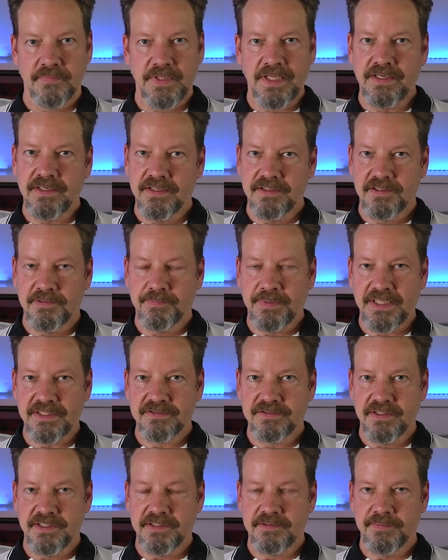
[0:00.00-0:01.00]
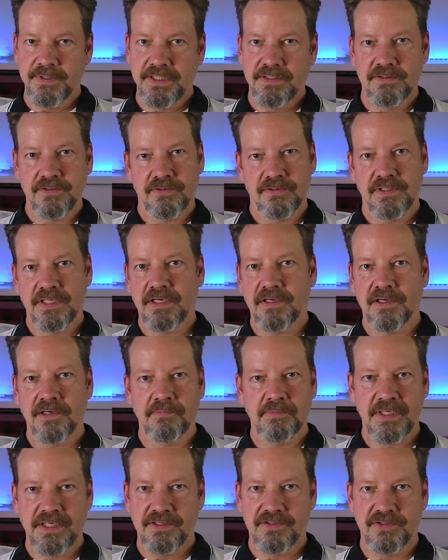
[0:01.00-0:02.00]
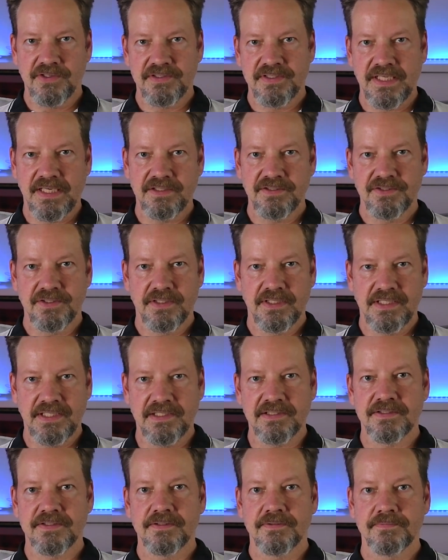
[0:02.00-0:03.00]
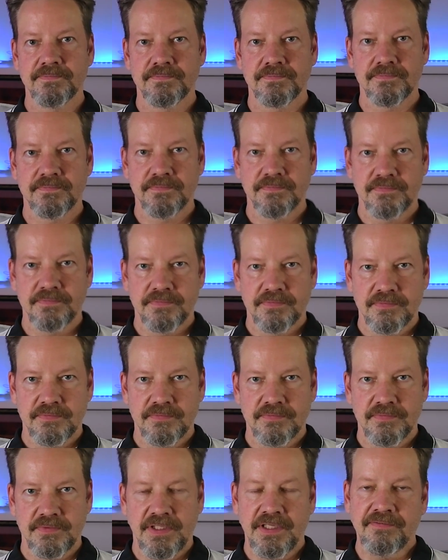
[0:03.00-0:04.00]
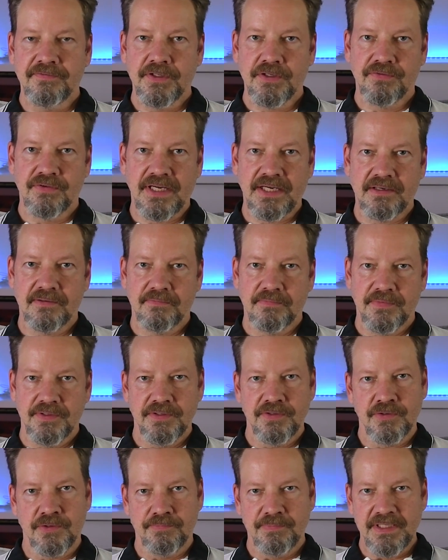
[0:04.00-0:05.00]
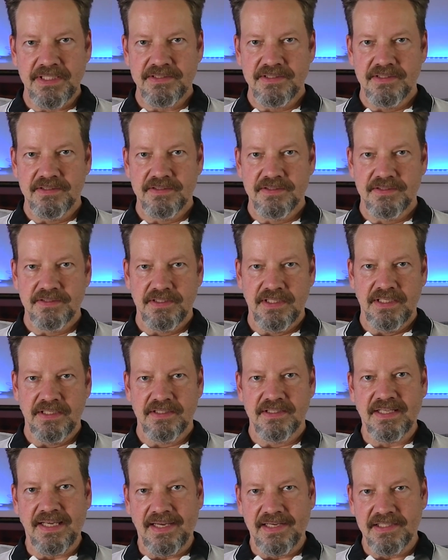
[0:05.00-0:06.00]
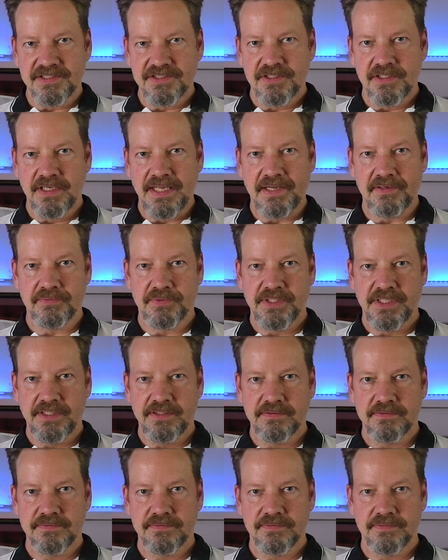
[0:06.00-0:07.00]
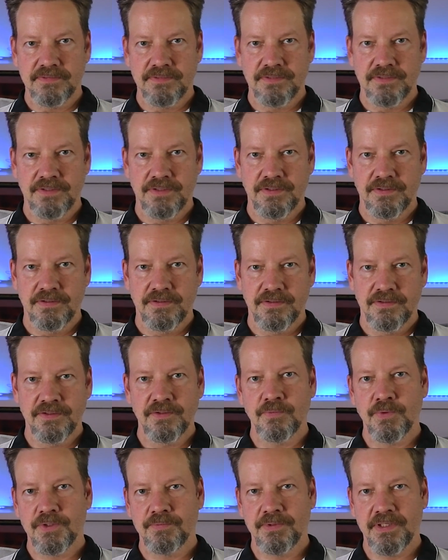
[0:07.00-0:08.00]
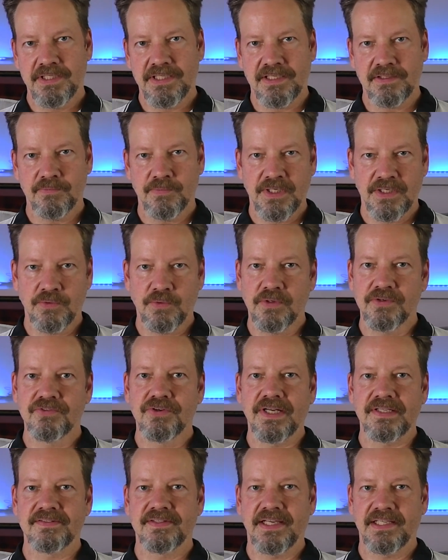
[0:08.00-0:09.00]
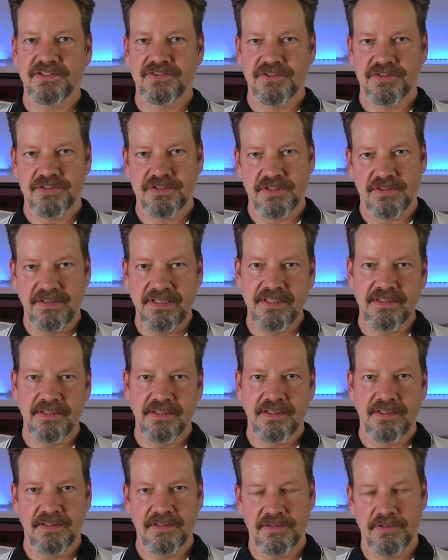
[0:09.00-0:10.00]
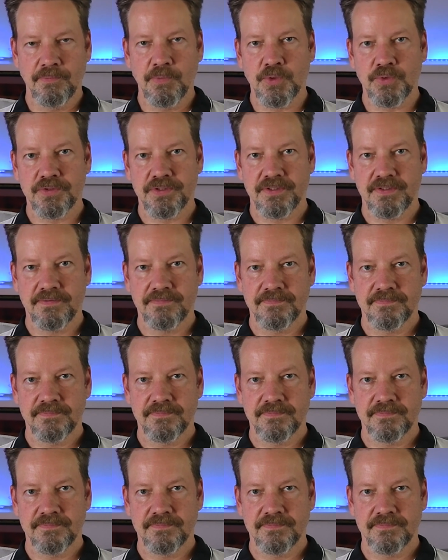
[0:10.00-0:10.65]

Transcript: And it depends a little bit on how many transactions it is. If you ran your business in cash accounting, you would be done when all transactions are in the books.